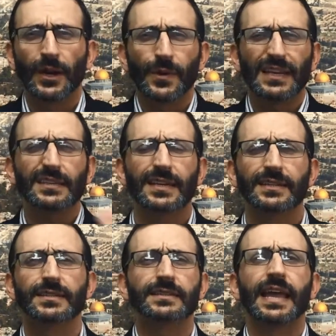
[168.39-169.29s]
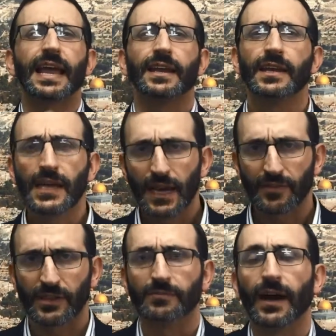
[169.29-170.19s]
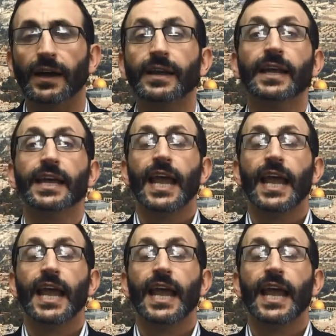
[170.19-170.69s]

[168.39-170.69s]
one already senses the hand of the divine.